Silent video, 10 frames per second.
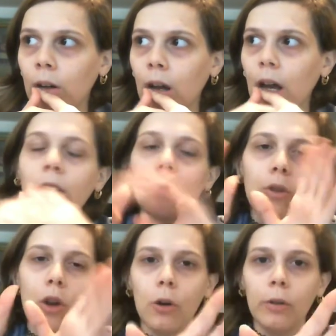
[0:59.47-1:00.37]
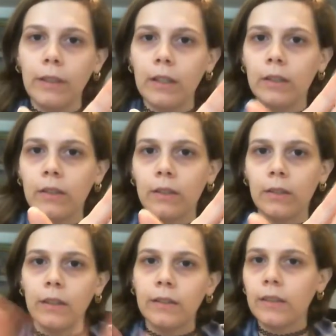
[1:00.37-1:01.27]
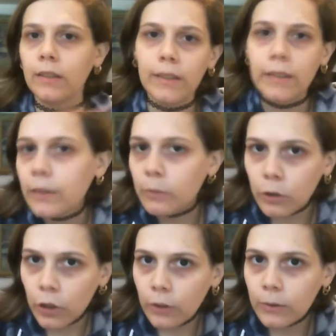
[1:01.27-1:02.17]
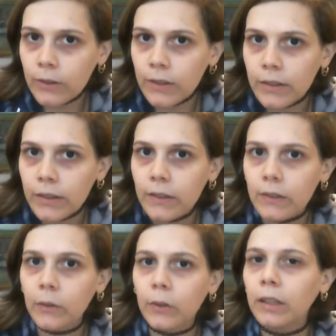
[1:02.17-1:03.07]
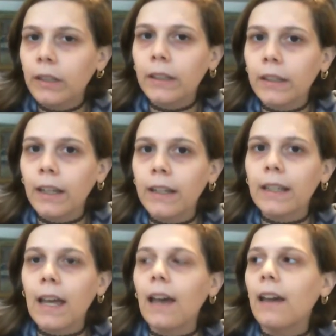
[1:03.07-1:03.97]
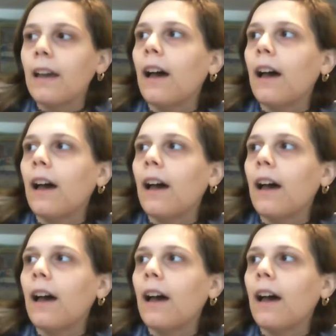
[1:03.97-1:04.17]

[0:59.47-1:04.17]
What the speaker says: I don't know if these instances were ghosts or anything like that.